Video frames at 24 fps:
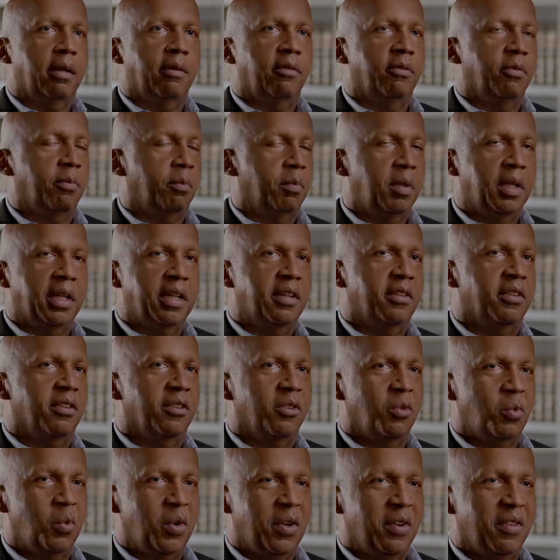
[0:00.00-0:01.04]
of
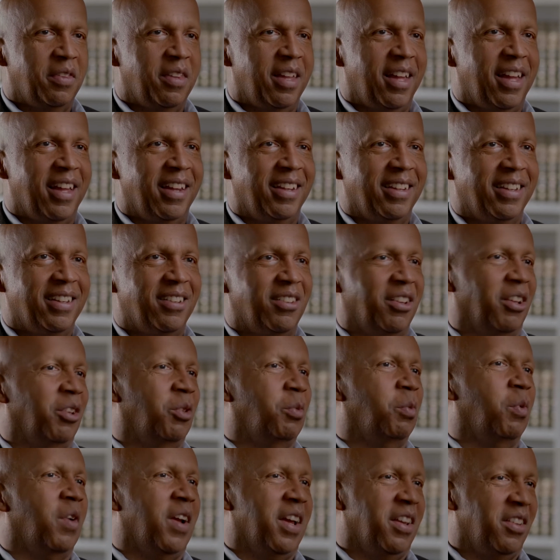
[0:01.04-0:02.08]
places where that is
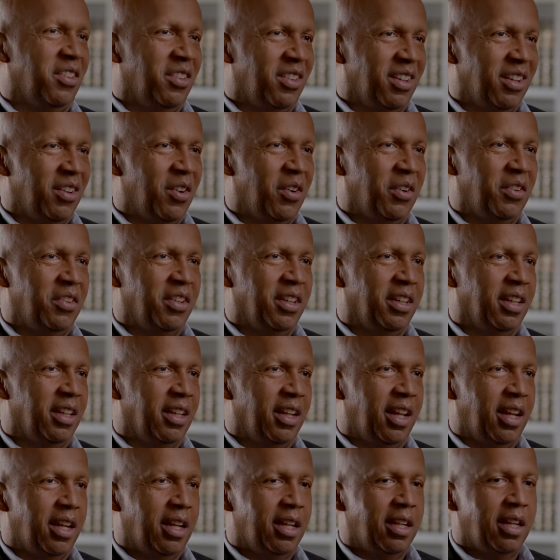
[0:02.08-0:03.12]
expressed and
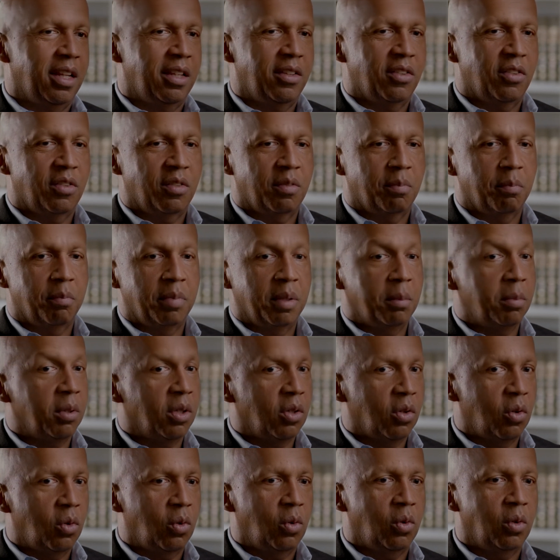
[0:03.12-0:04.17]
articulated. It's
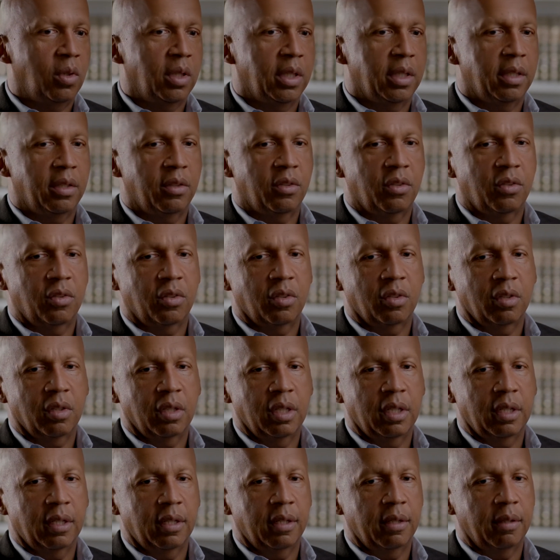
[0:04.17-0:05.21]
biblical, it's
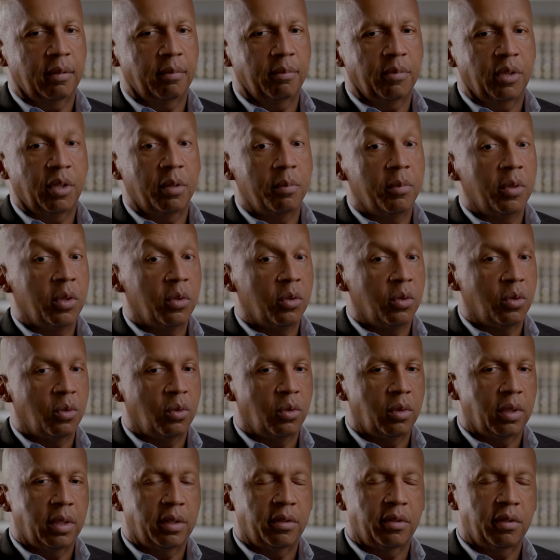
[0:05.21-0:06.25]

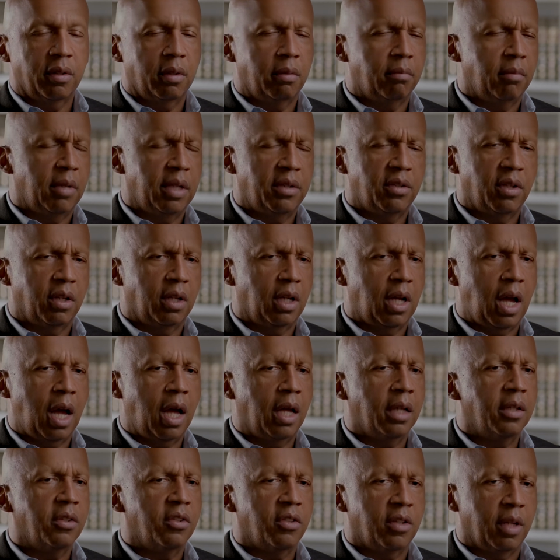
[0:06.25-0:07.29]
communal, it's a
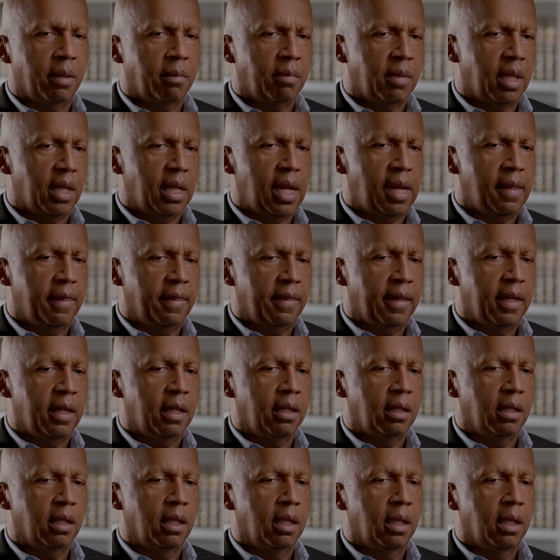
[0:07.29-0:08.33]
concept that I
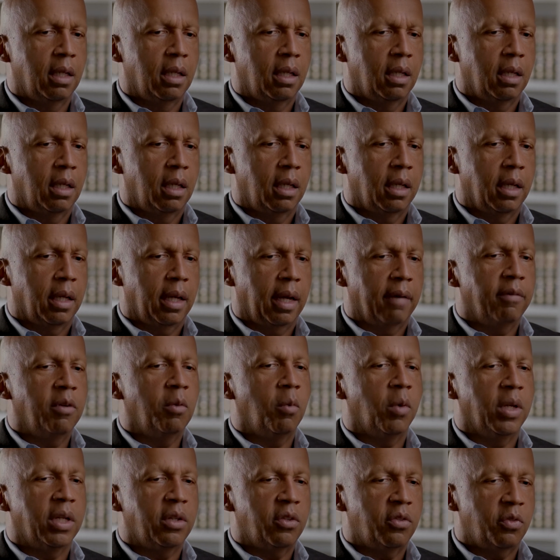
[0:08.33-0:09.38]
think
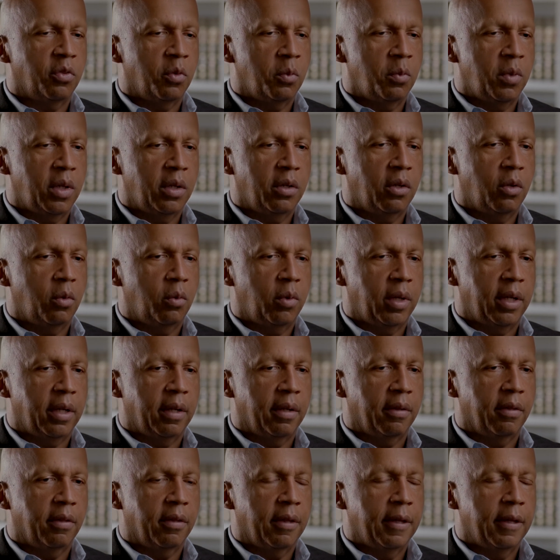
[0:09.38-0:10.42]
everyone is familiar with.